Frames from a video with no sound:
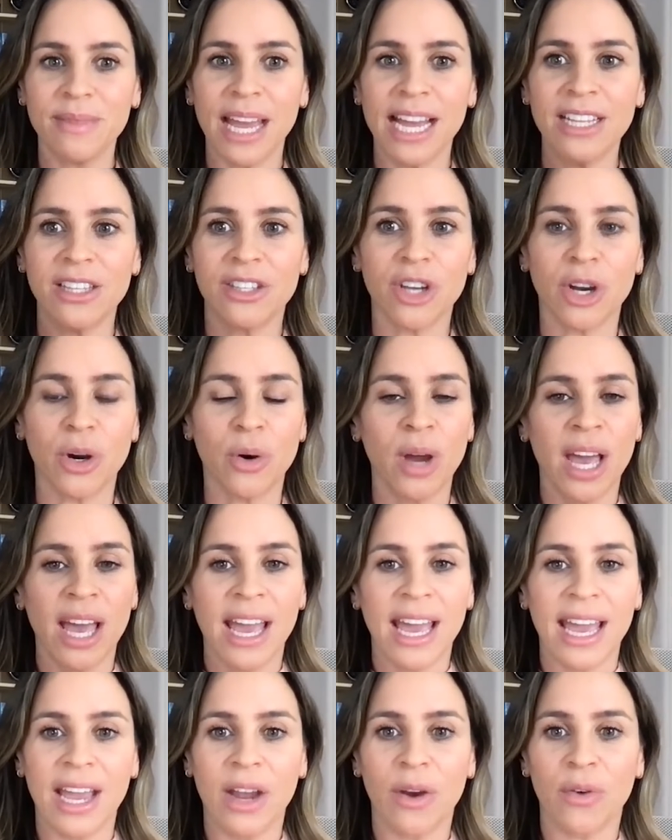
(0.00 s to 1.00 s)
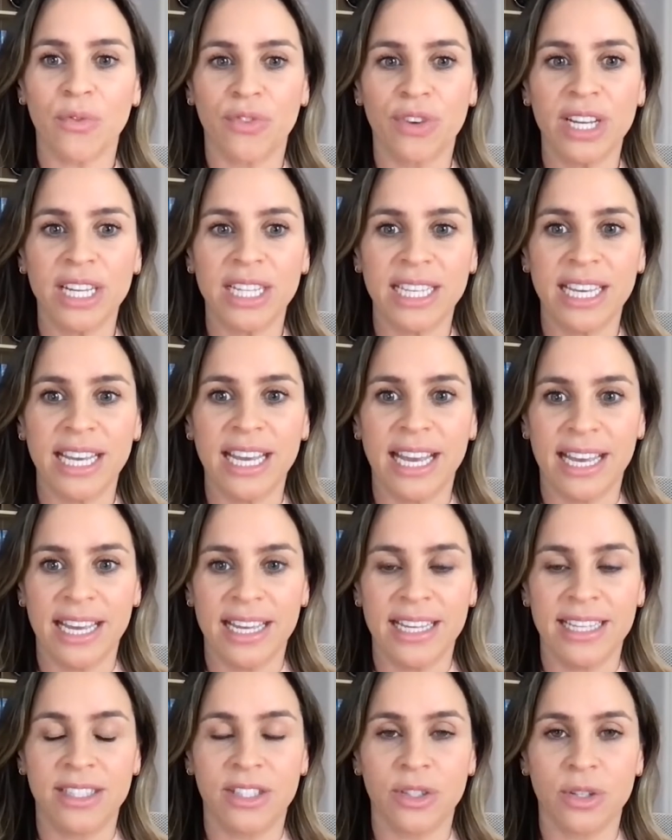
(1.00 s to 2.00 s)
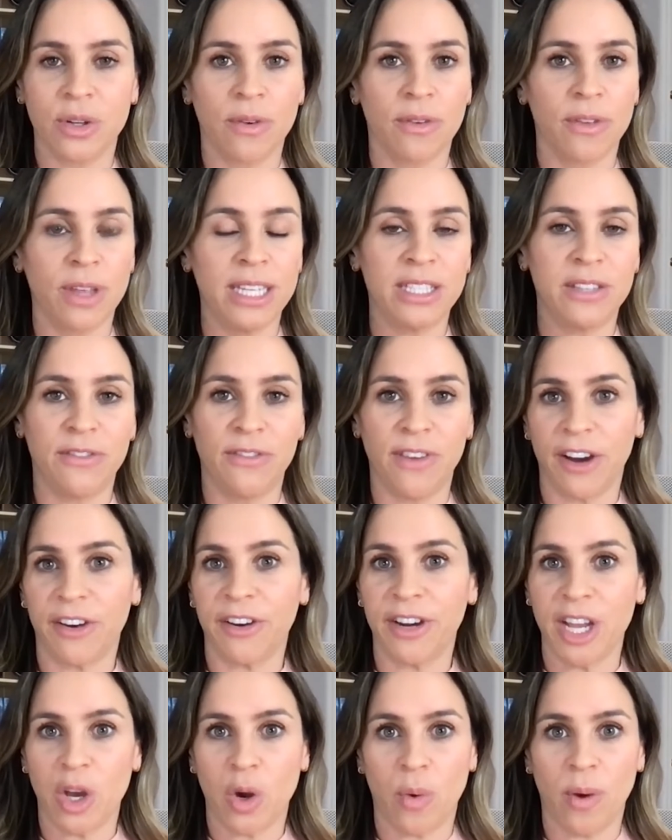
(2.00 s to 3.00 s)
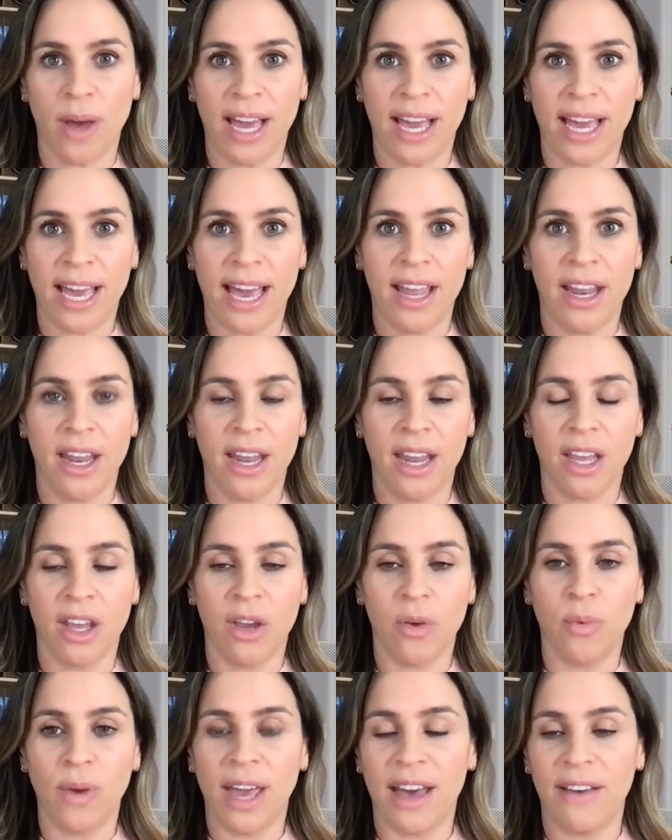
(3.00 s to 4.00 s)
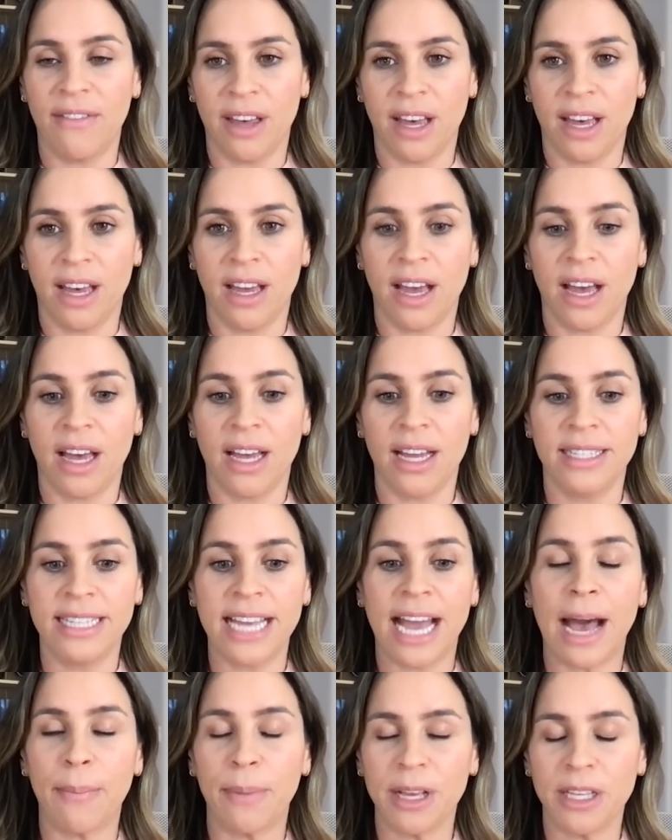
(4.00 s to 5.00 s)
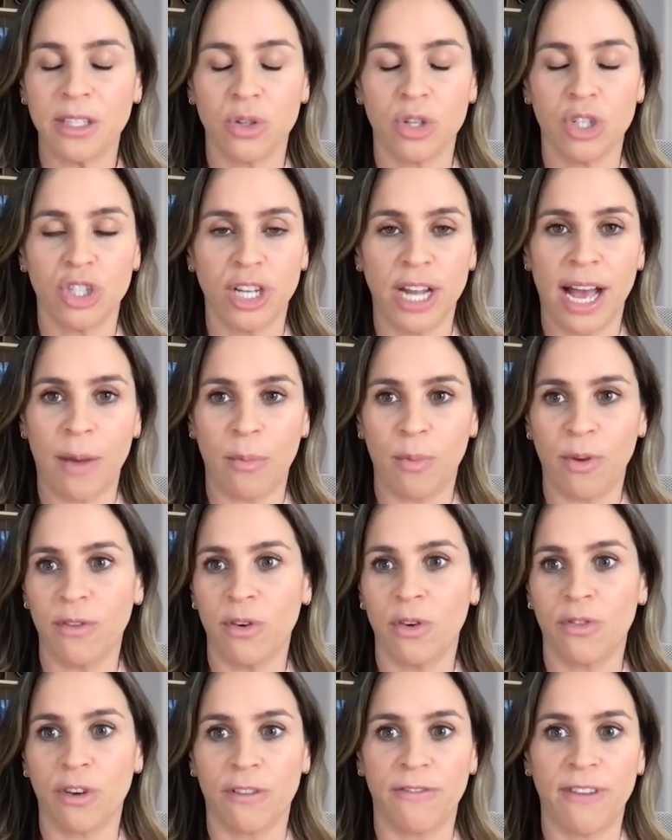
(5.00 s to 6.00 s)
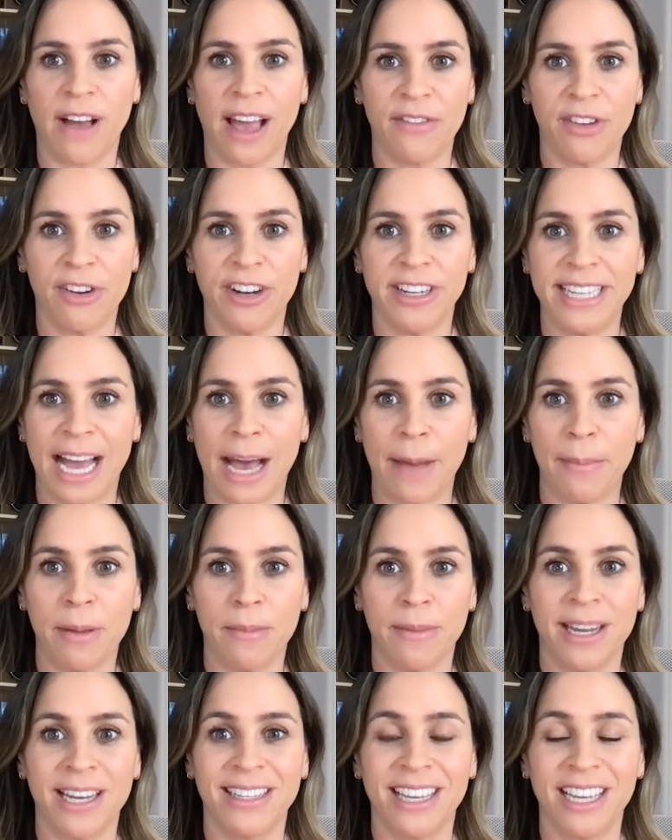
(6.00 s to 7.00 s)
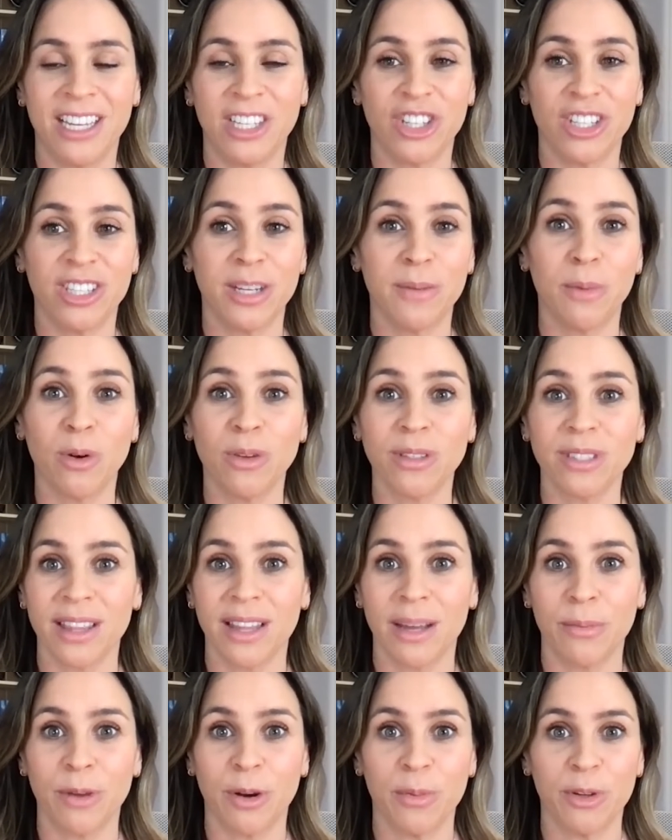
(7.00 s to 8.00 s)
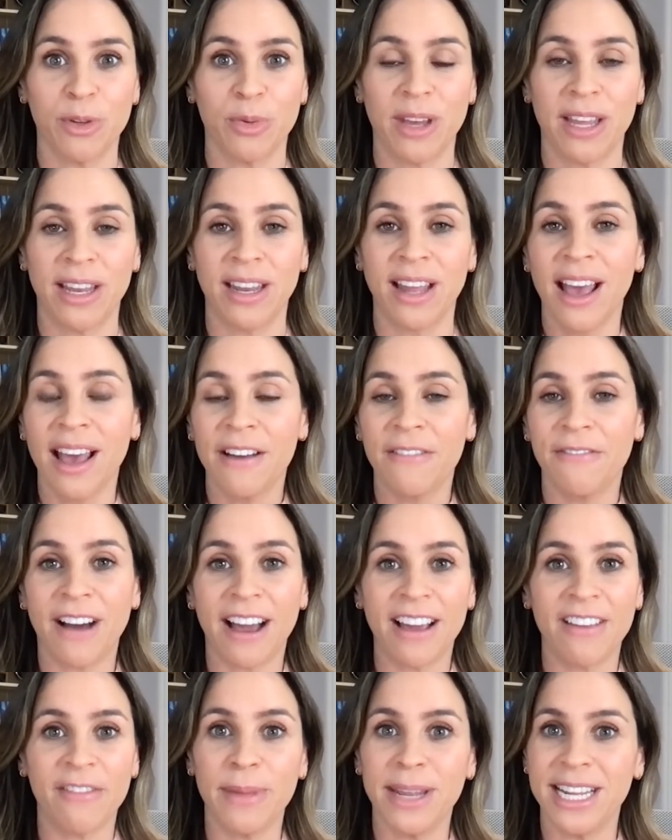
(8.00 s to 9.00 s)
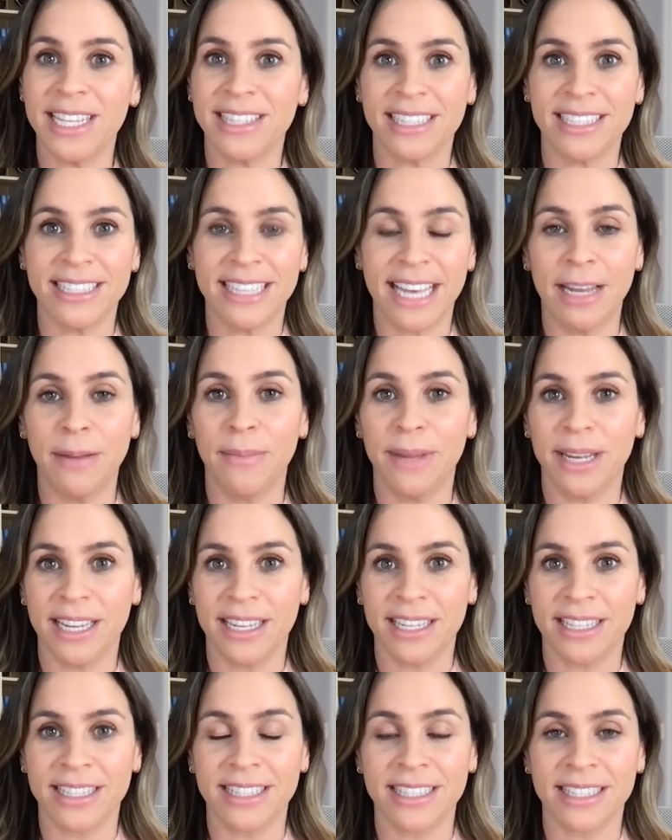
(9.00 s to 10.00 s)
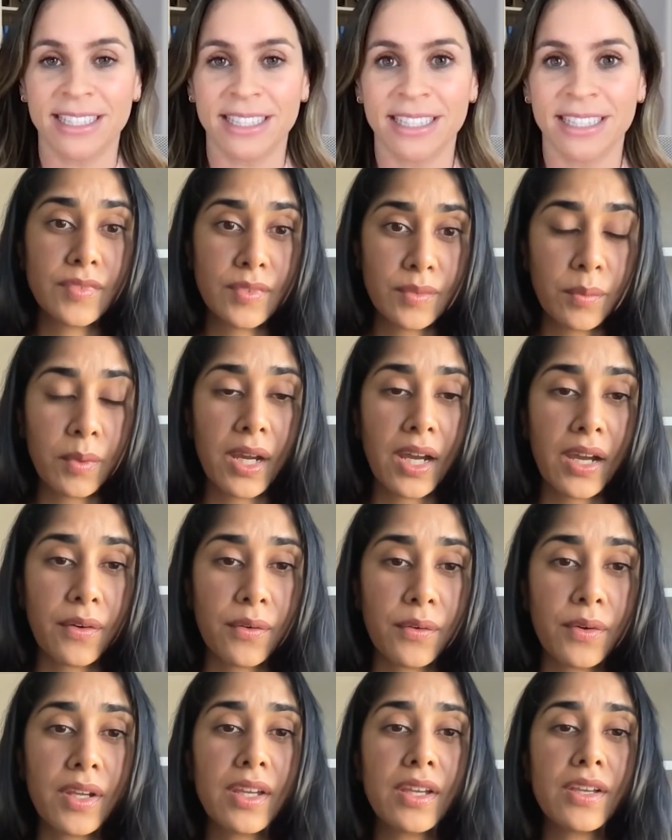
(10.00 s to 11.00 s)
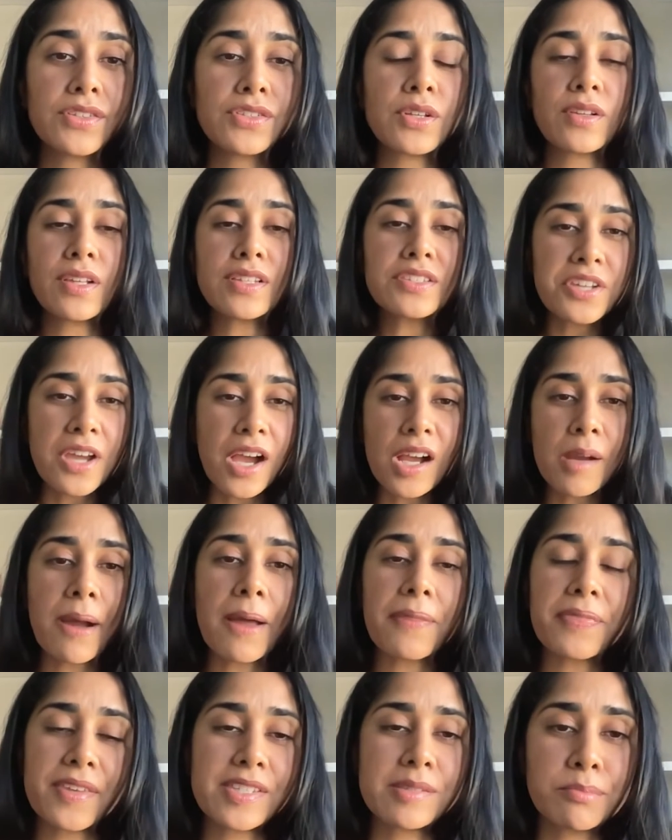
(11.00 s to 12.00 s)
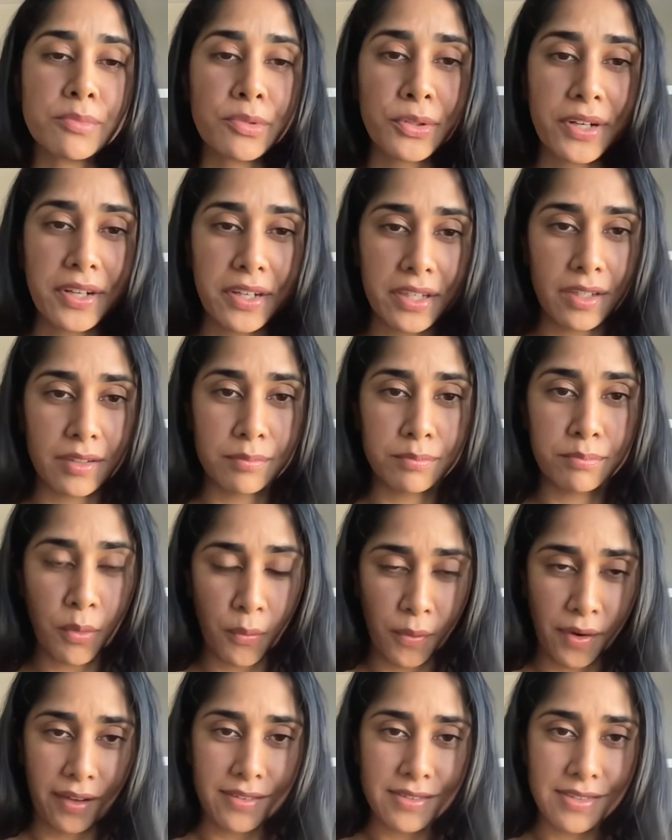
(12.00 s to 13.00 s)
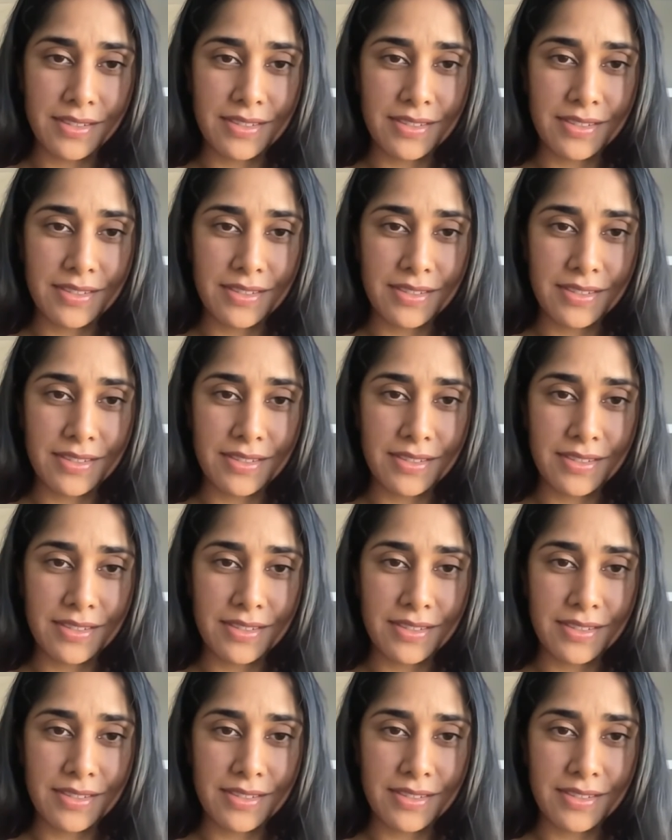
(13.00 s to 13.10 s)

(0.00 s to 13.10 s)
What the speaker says: And so it really is very quick. And we have a tapping solution app. We have over 500 tapping meditations, and most of them are between 5 minutes and 10 minutes. Wow. So let's talk about these Meridian points.